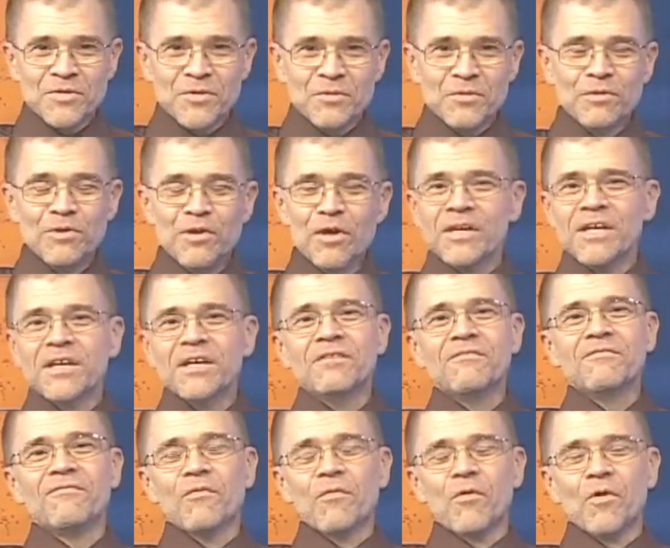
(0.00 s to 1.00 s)
to
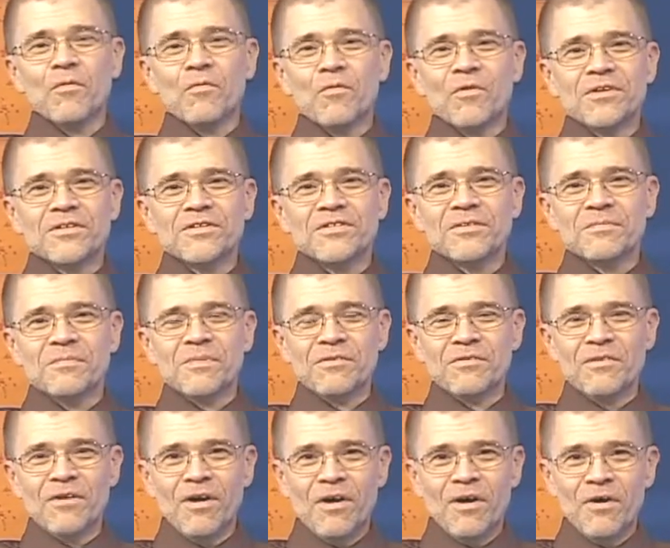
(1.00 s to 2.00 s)
Looking Forward to
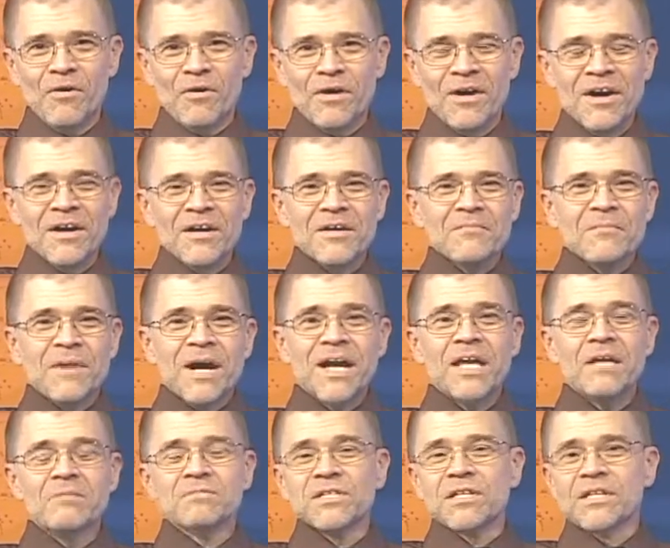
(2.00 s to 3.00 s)
Monroe. My
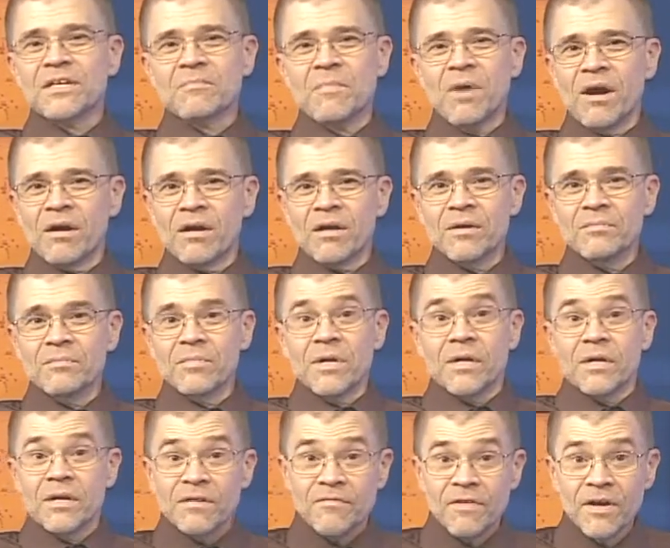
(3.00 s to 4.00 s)
name's Lee Markham.
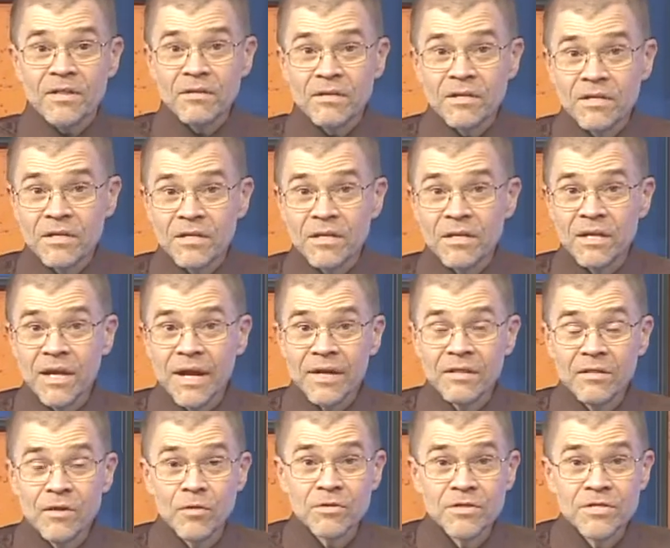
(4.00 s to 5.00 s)
If I look a little
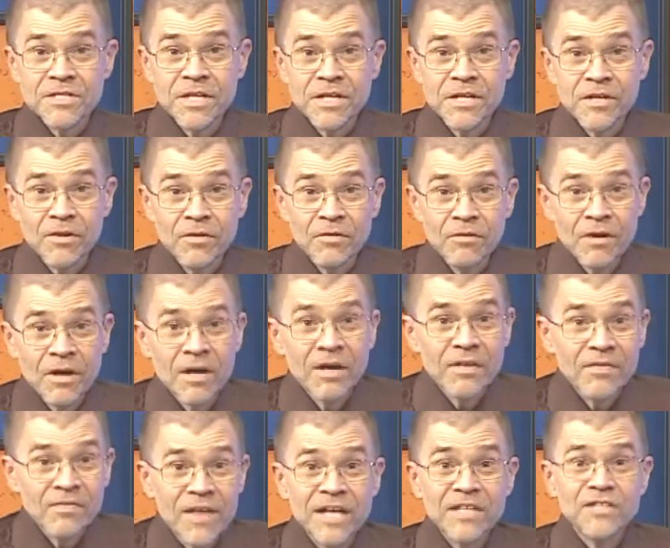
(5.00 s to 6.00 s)
like Lotus Ginkgo,
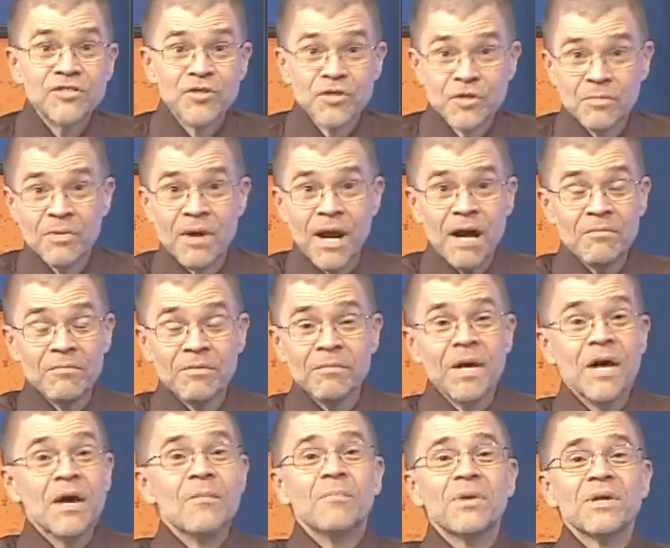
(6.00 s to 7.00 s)
that's your problem.
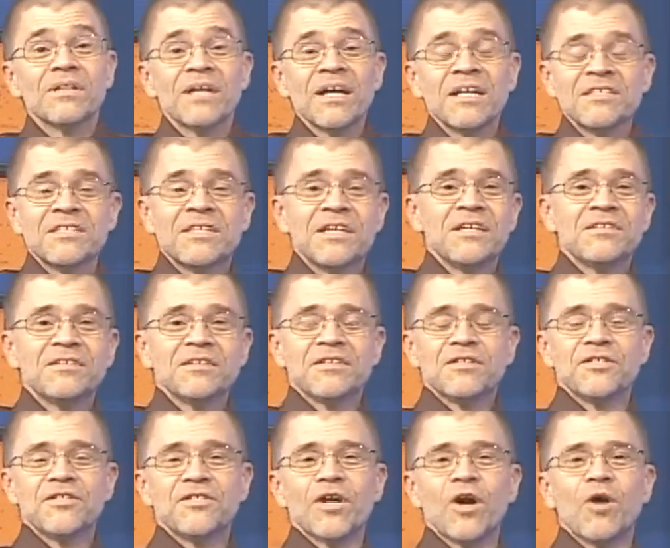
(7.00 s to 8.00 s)
But let's get to
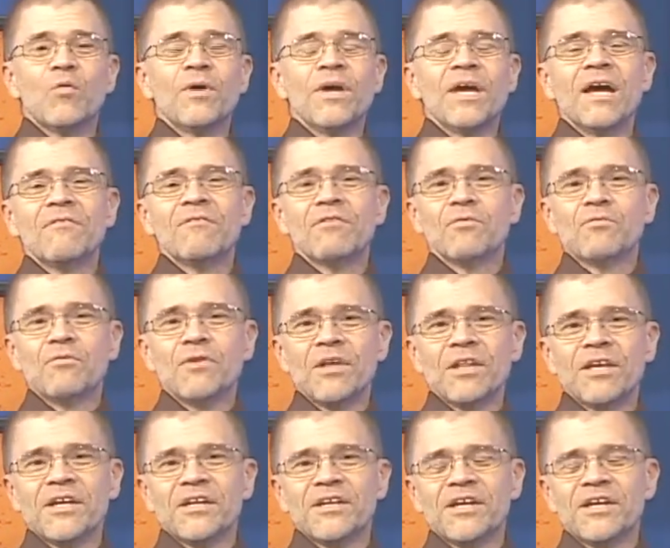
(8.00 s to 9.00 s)
the show. We have a
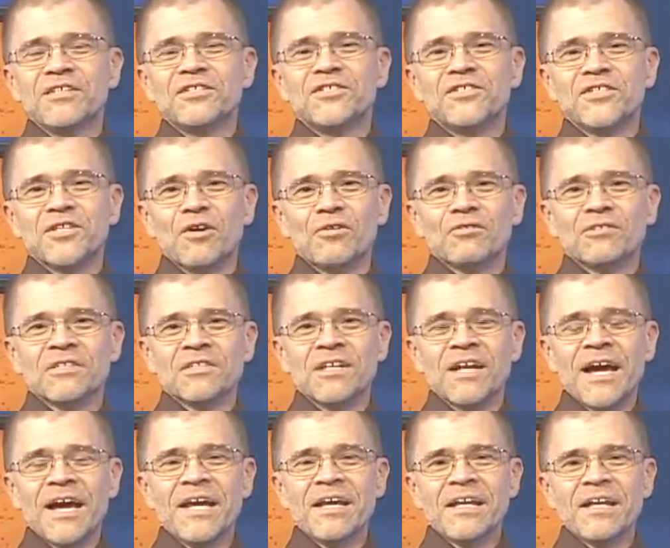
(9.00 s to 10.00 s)
really good show
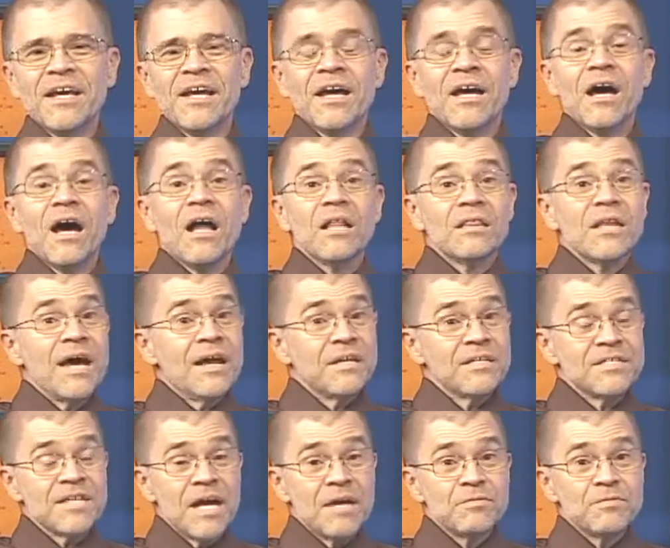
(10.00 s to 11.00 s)
tonight. A lot
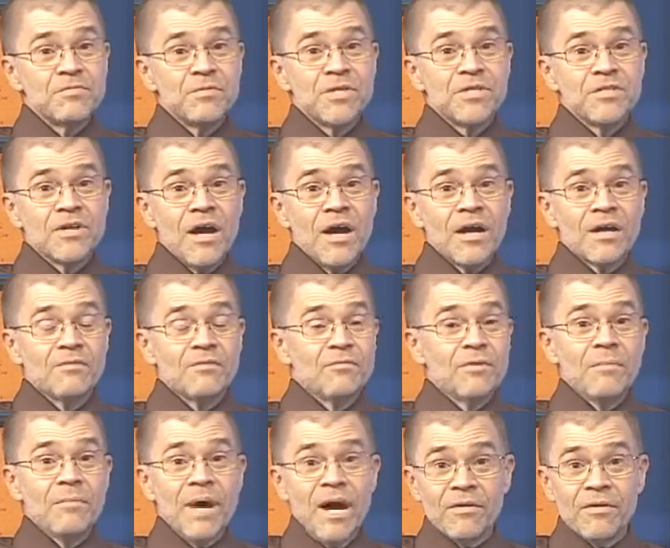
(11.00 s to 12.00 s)
of times we talk
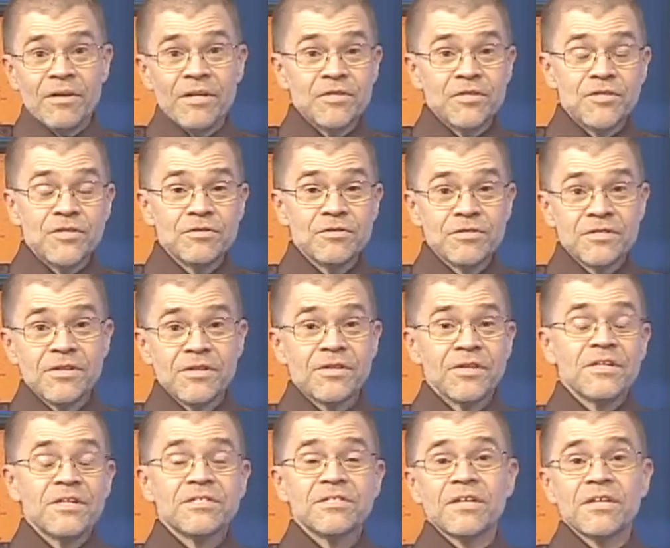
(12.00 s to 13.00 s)
about issues and
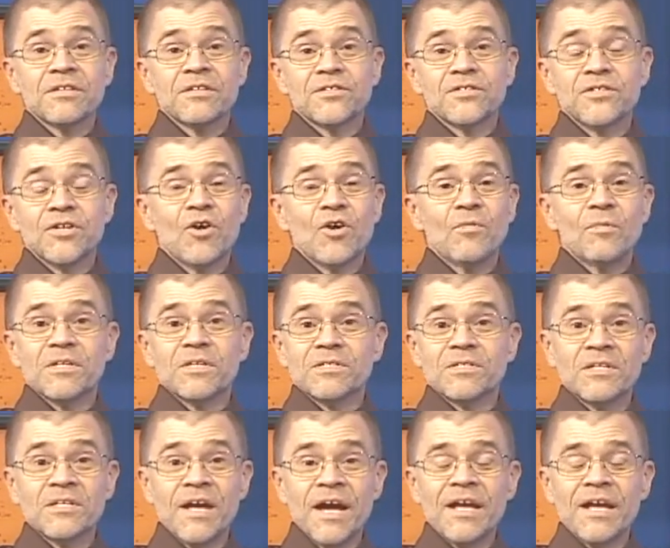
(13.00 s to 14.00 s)
things on the show, but
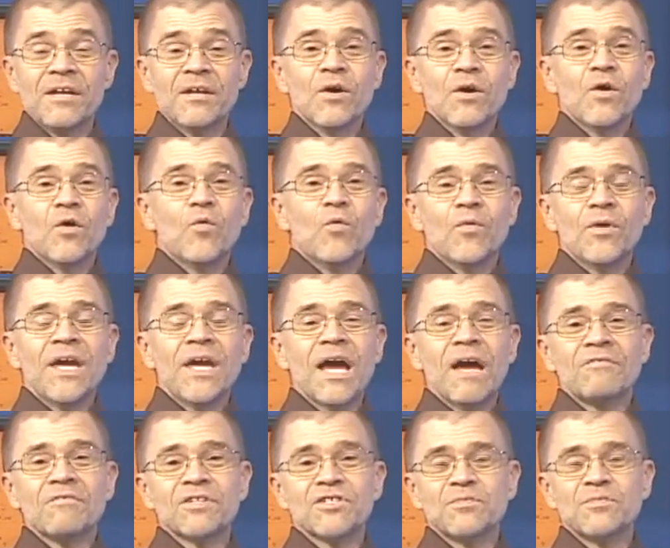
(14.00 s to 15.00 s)
tonight we
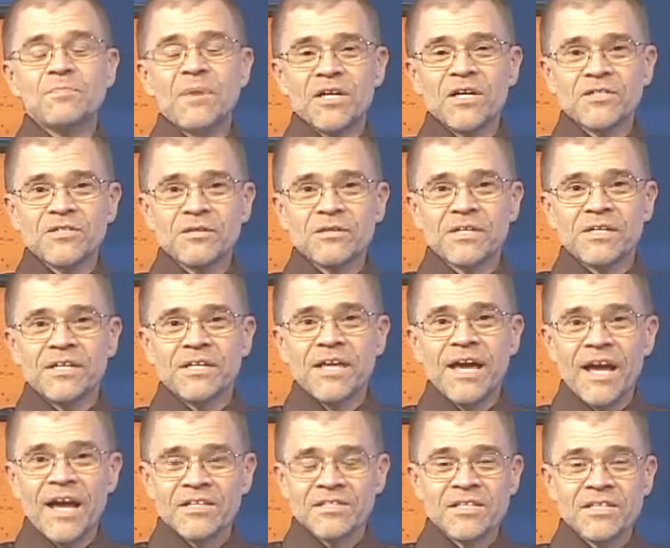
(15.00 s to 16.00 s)
have a special
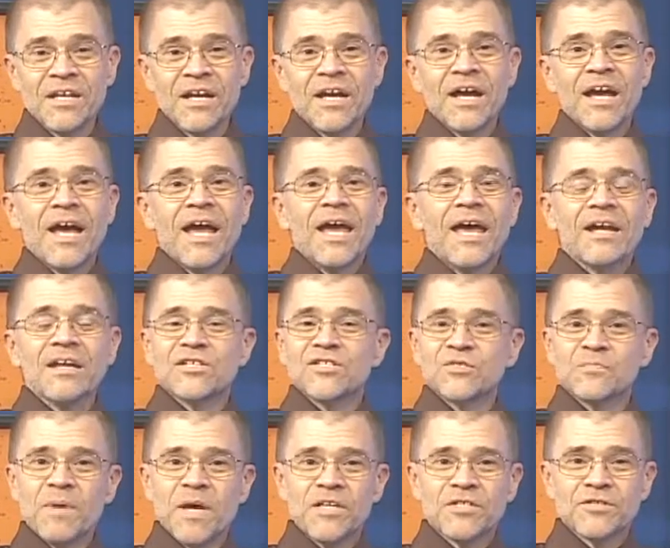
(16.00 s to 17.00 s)
guest and a
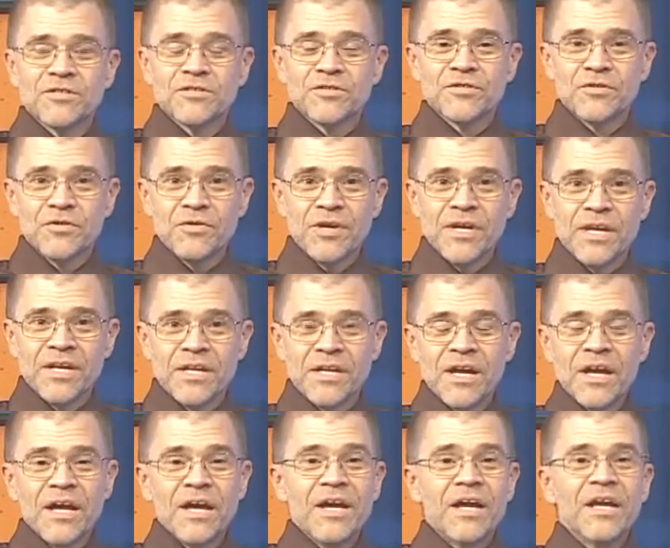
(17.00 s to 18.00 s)
special treat.
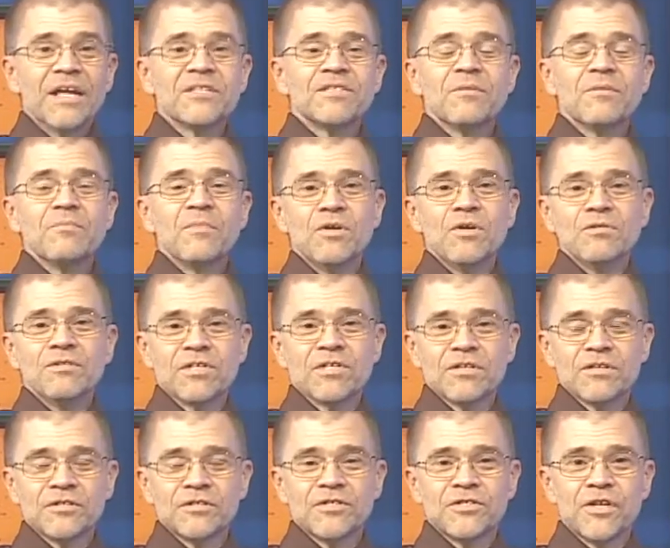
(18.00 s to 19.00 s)
It's a
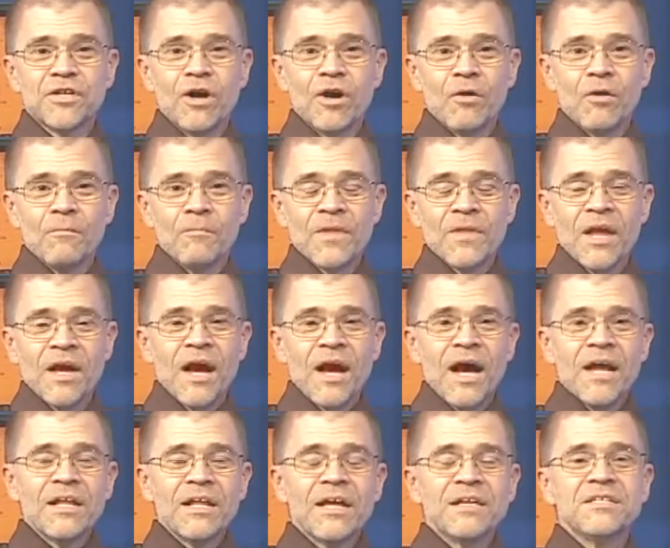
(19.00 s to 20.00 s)
musical show.
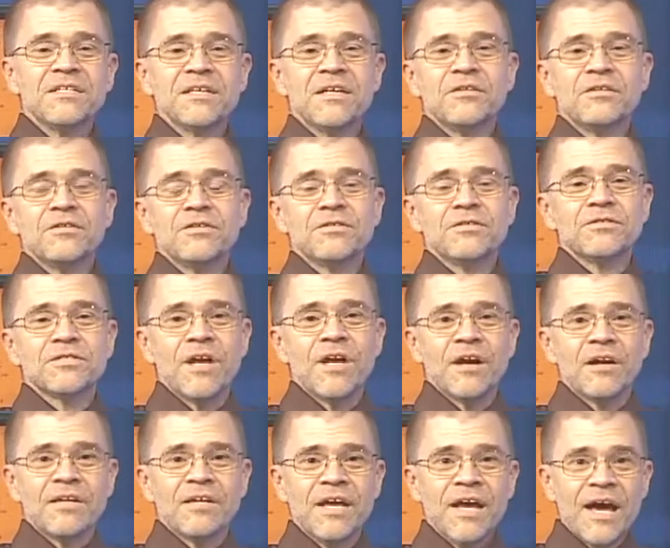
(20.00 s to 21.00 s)
I'd like to introduce
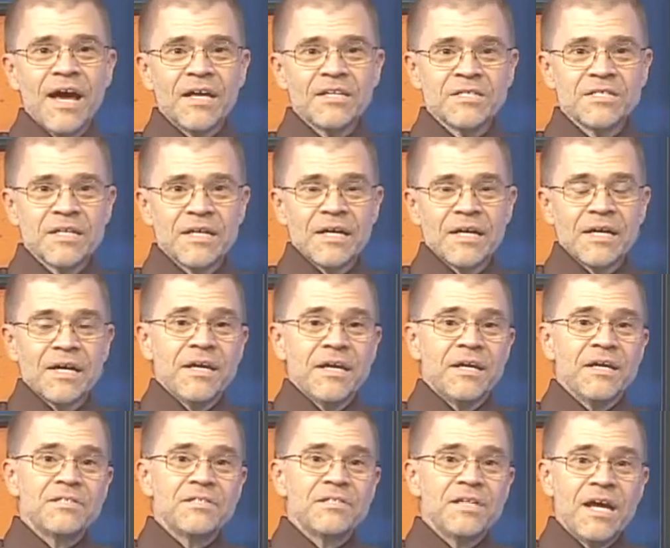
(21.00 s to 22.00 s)
our guest.
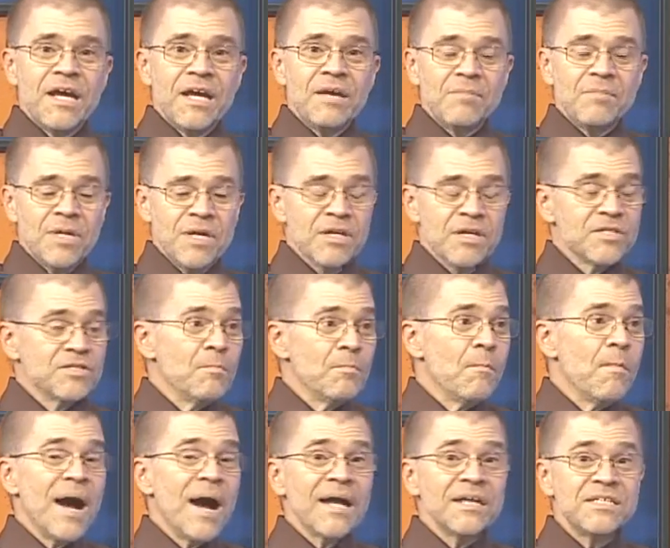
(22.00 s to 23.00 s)
His name is
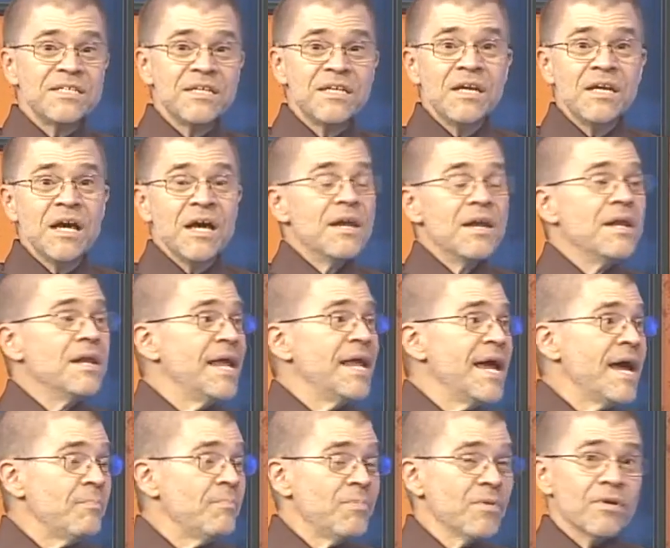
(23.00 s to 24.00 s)
Monte
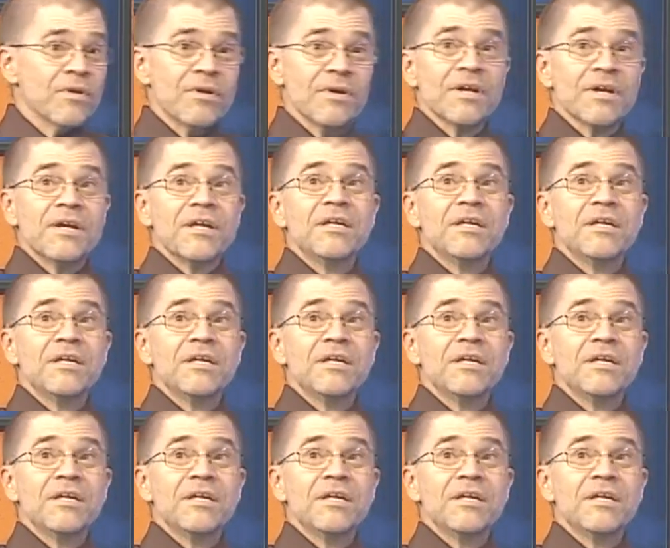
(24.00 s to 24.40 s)
Napper.